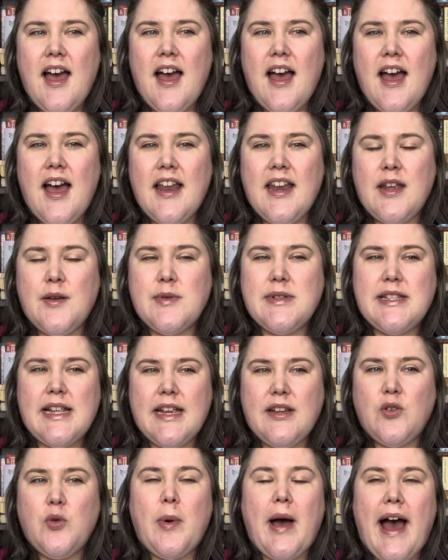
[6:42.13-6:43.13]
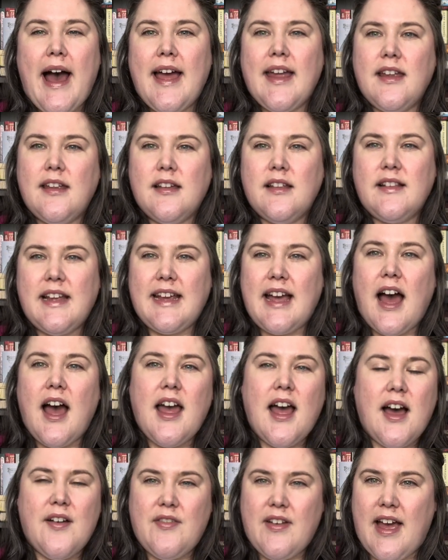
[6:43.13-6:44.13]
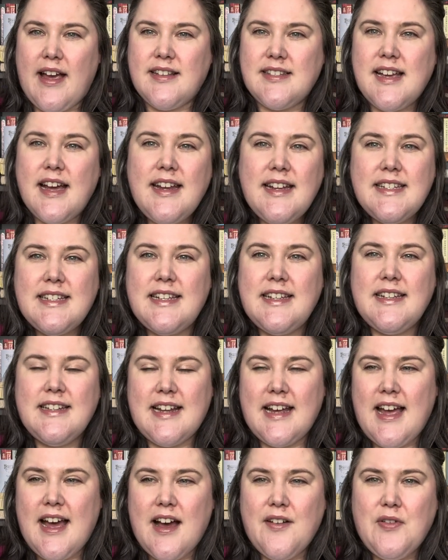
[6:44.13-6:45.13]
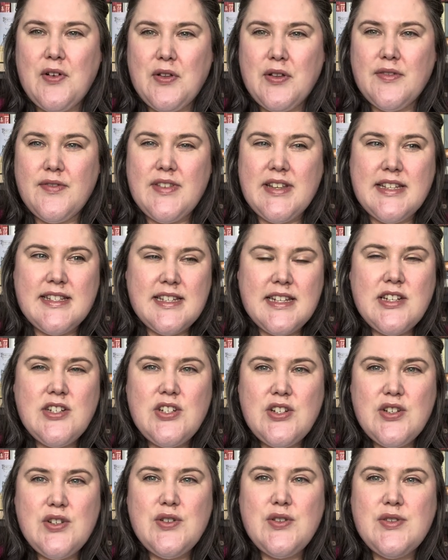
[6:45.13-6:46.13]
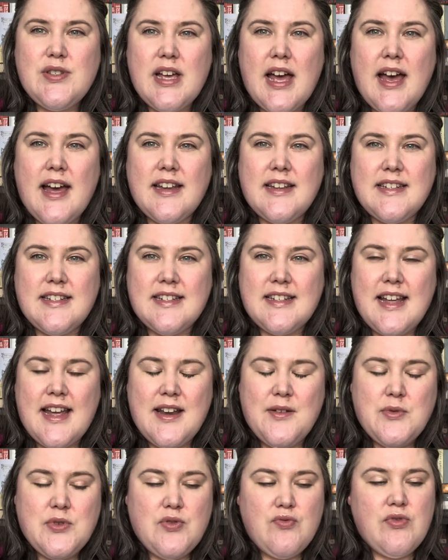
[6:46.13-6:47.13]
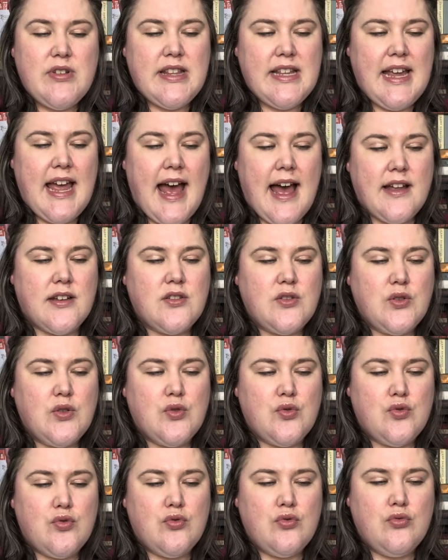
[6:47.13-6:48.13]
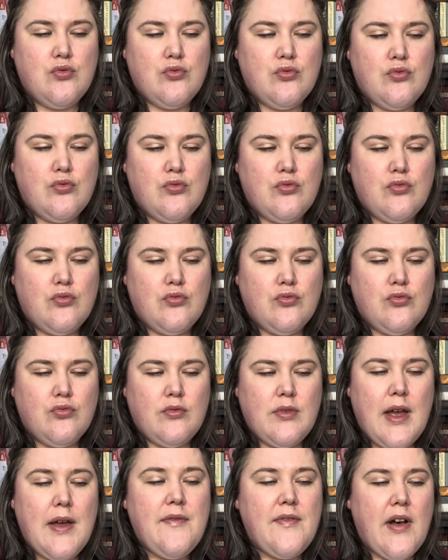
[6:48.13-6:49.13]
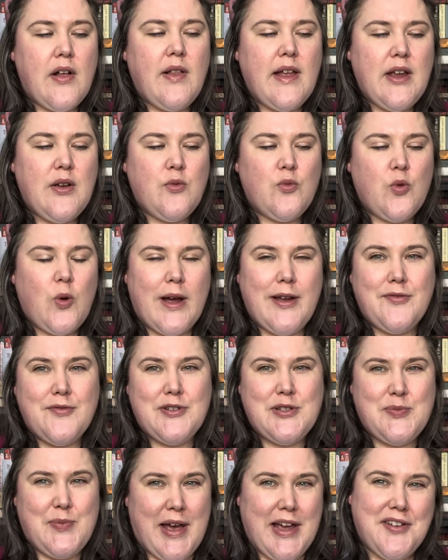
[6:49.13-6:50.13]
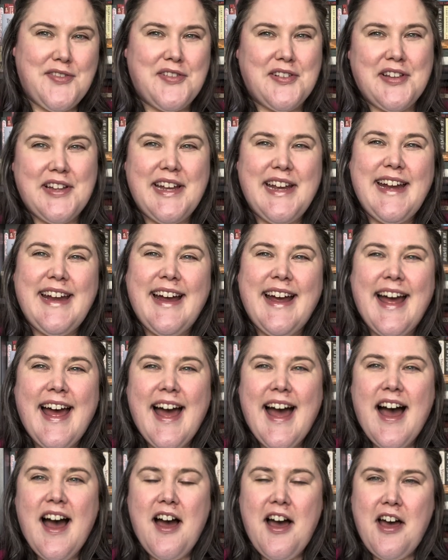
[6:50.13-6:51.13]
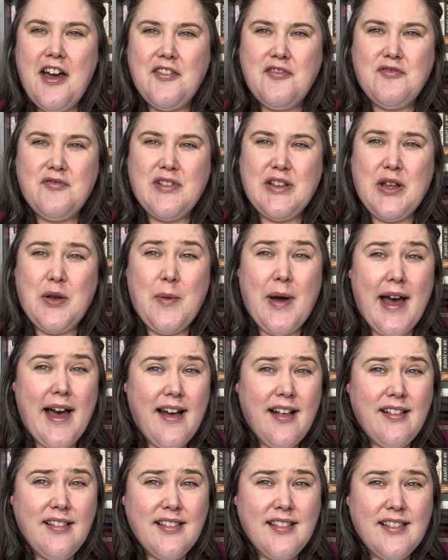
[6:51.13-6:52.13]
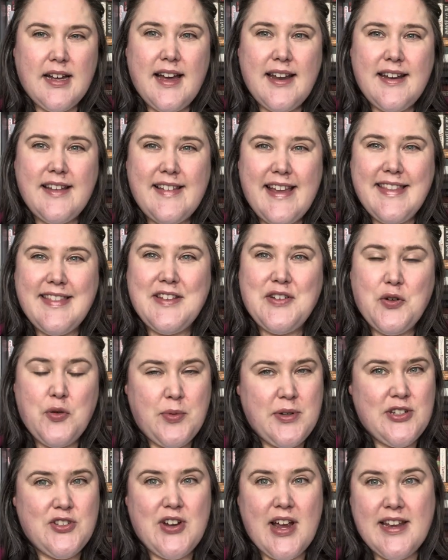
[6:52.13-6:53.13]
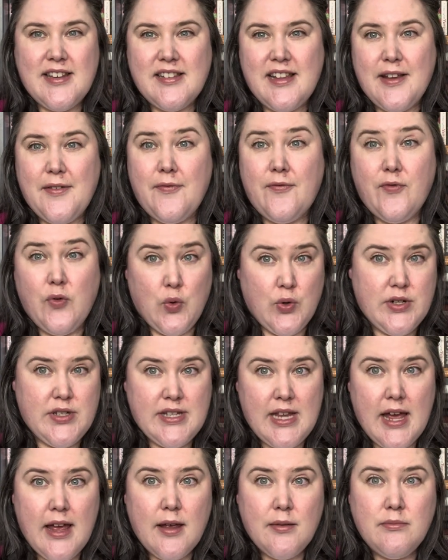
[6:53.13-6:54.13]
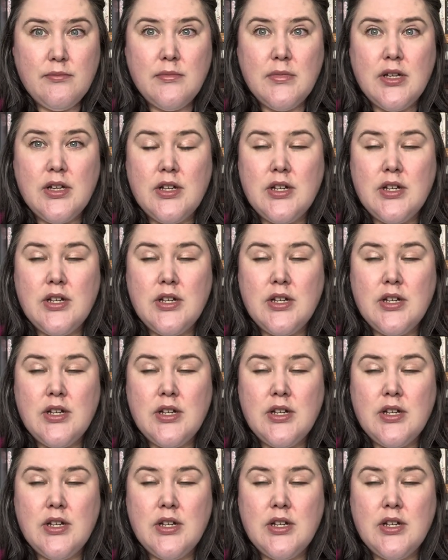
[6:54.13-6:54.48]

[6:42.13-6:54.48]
And he was like, no, but I have anxiety and I have all of these issues, and it was really handled, it felt like quite respectfully and really well. And I like that nobody tried to like force him